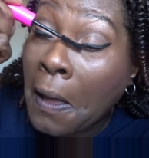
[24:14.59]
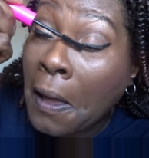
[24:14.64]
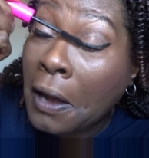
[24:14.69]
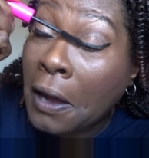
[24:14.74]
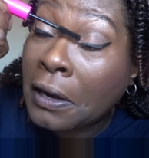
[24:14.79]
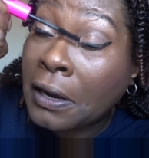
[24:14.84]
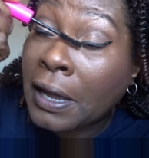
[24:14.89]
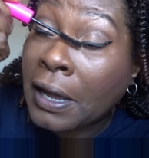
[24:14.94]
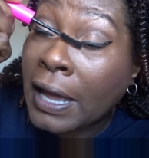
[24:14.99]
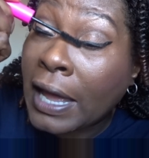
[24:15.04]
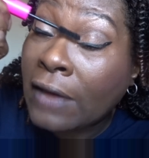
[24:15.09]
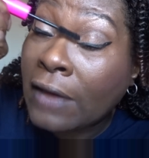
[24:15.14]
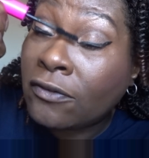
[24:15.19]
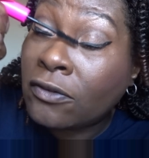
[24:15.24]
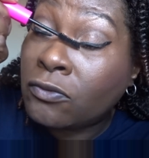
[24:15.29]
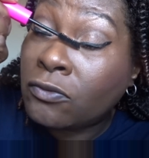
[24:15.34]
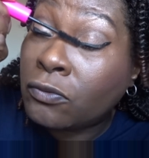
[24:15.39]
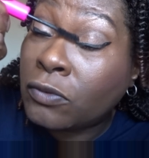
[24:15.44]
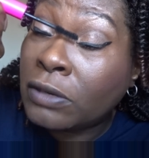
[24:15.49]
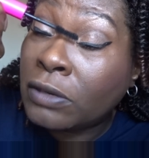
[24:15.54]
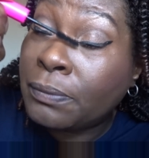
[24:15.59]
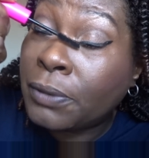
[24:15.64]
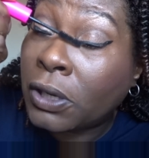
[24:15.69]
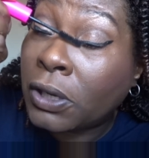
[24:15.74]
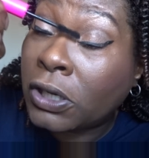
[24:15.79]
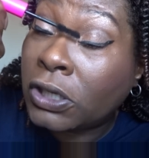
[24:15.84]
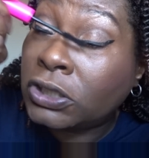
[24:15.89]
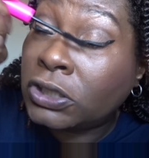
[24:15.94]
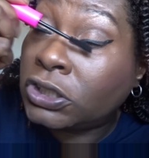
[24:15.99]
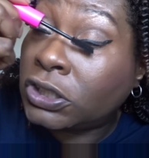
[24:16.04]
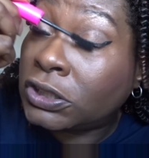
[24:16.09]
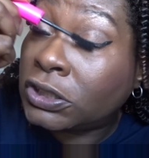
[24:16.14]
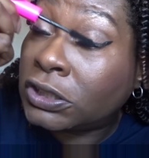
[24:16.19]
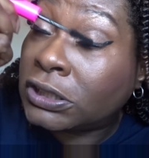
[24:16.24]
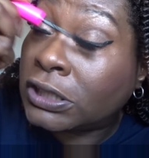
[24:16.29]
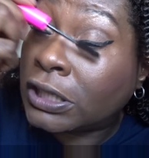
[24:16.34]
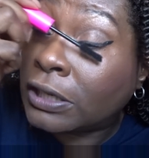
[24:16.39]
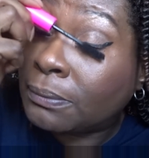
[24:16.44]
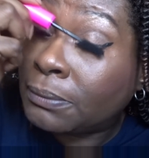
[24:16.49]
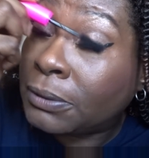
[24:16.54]
and I haven't
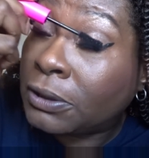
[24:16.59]
repurchased it